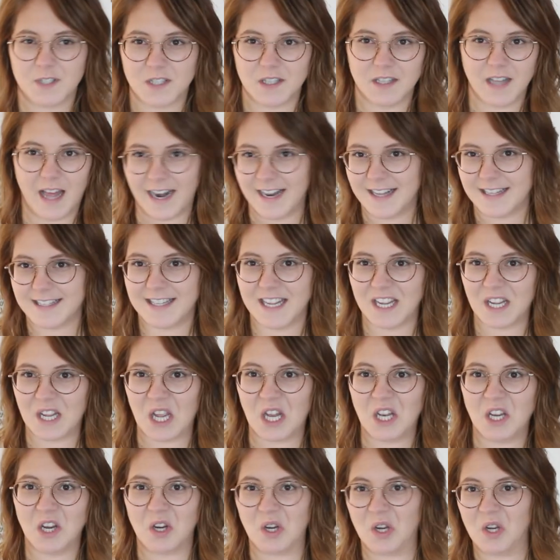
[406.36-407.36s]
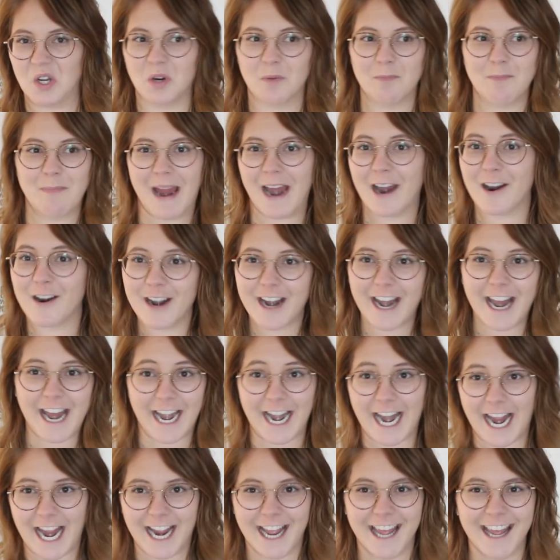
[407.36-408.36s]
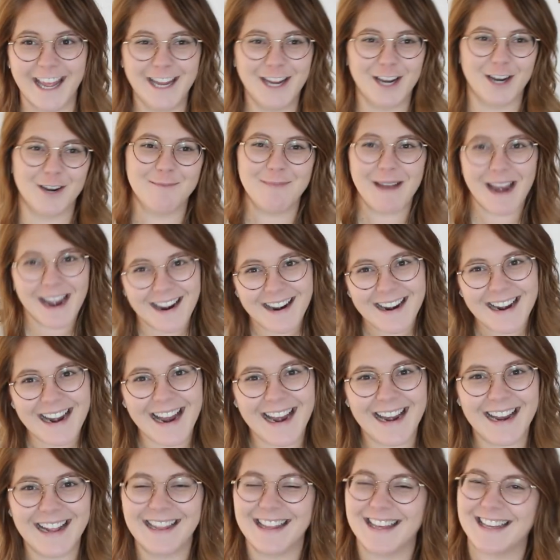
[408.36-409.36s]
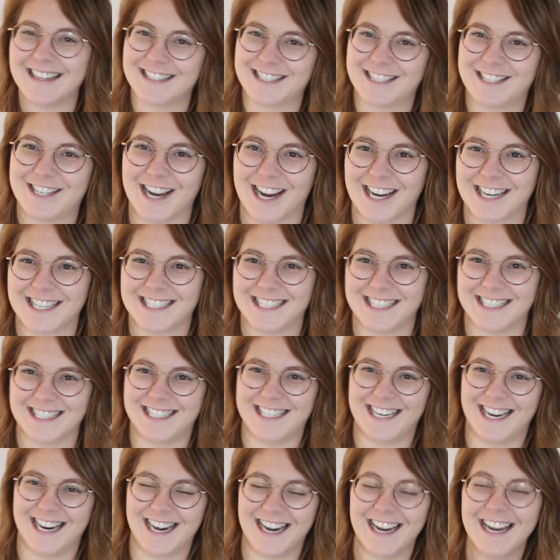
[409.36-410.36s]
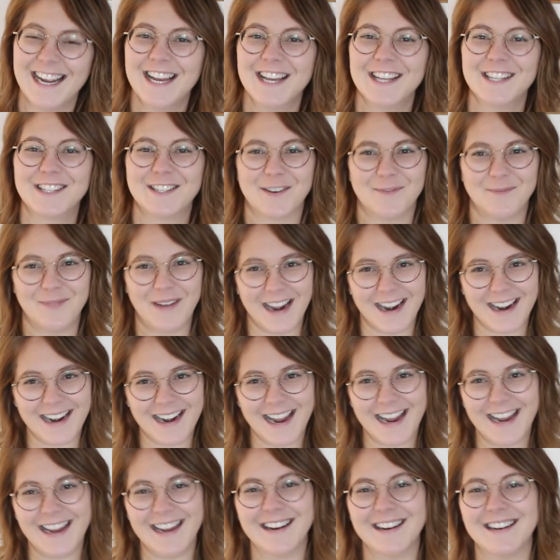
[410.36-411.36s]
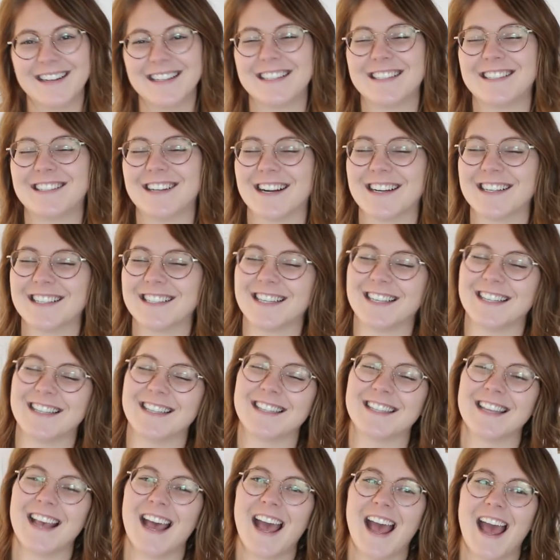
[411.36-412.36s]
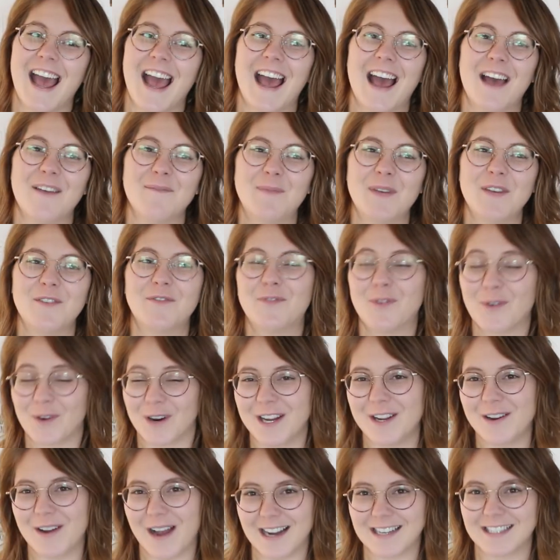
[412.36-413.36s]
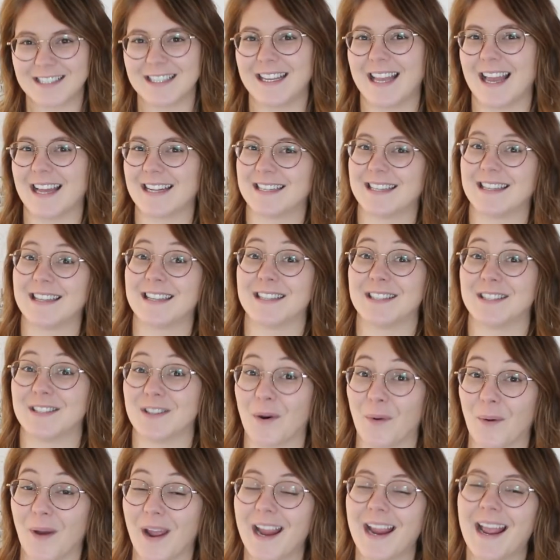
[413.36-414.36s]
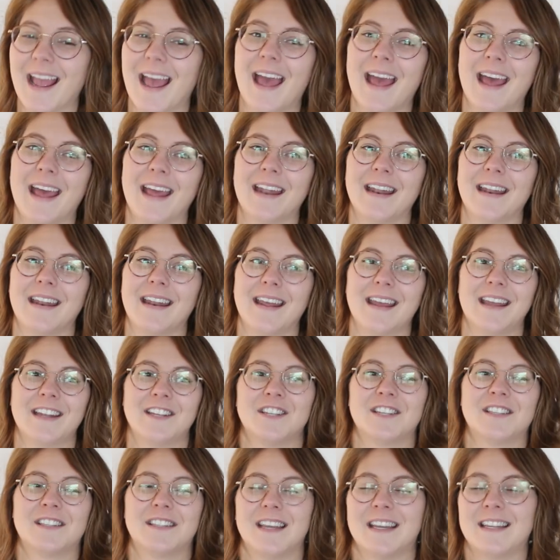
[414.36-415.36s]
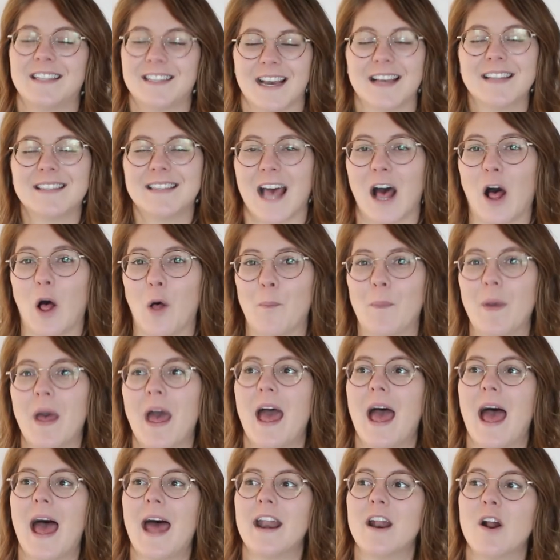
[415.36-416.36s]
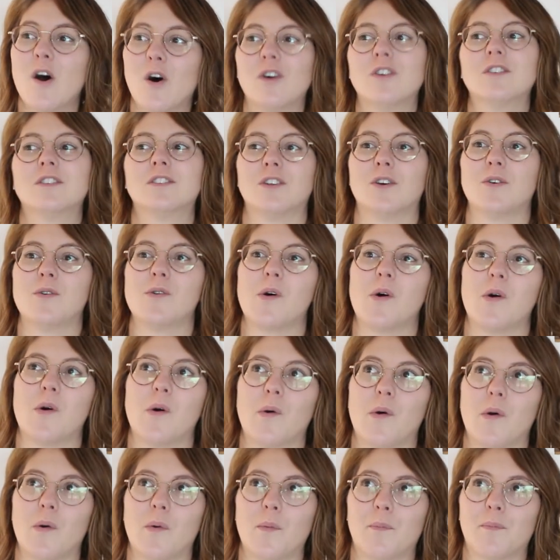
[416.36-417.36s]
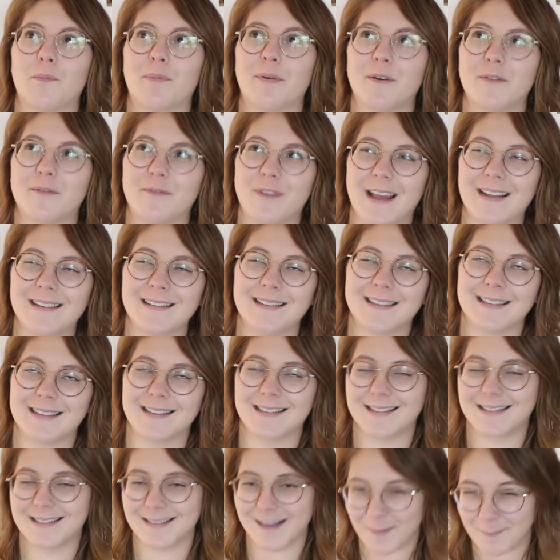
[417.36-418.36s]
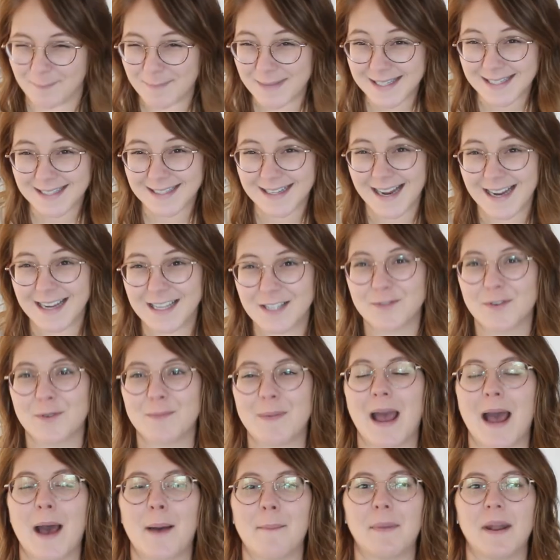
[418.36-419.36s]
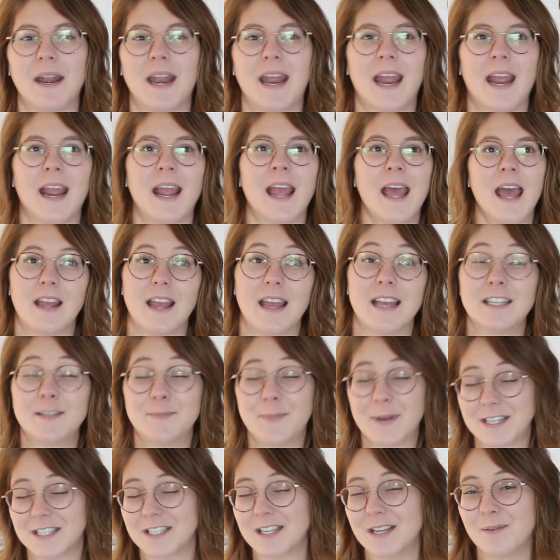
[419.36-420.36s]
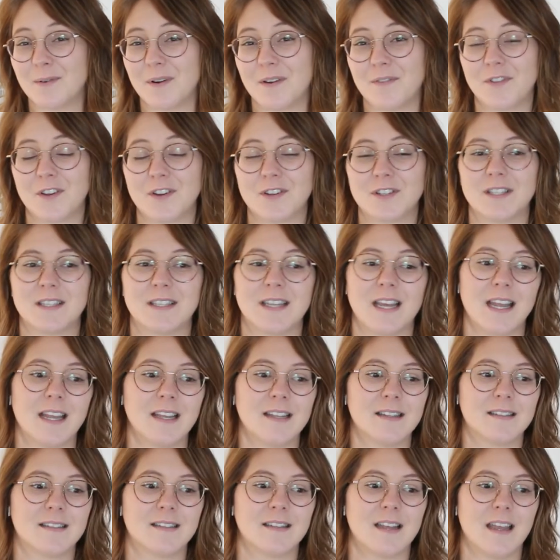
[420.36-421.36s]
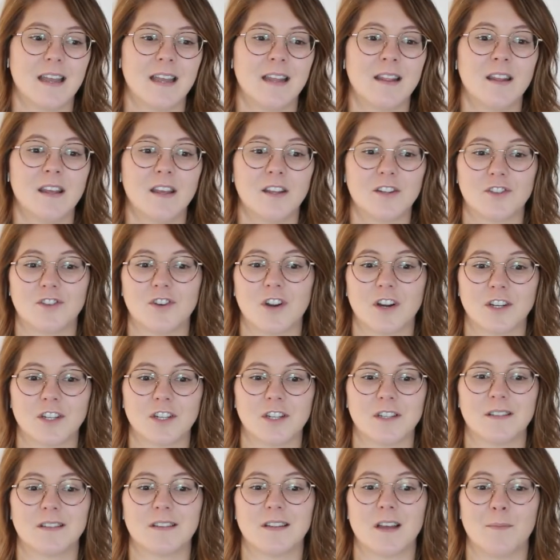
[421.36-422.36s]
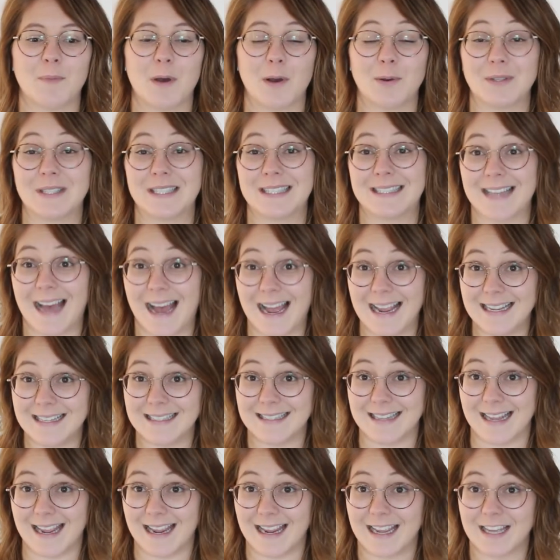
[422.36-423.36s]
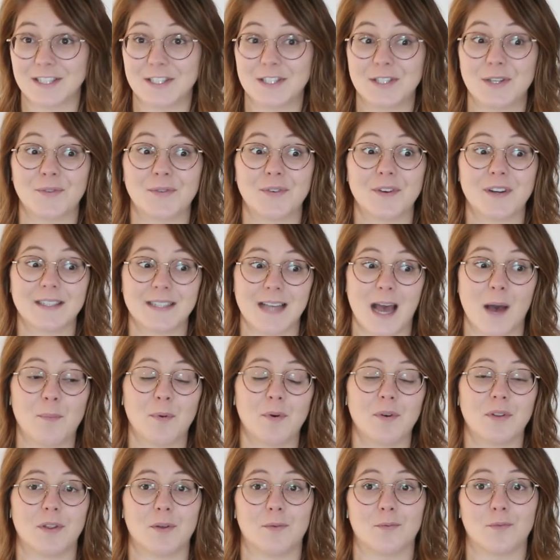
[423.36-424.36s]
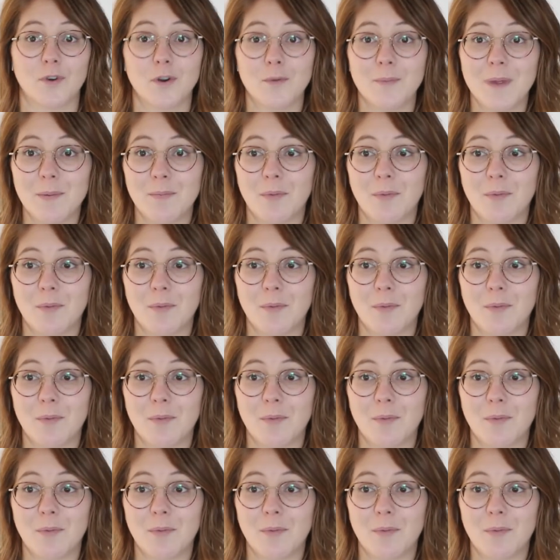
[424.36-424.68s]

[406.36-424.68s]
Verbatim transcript: let it sink in. You're marinating. You're marinating the instructions here. So marinate your instructions, before you actually get to the sewing. And it just, it does help. And it also prevents some mistakes from happening, especially if there's things in the instructions about sizing. So for example, with the ruby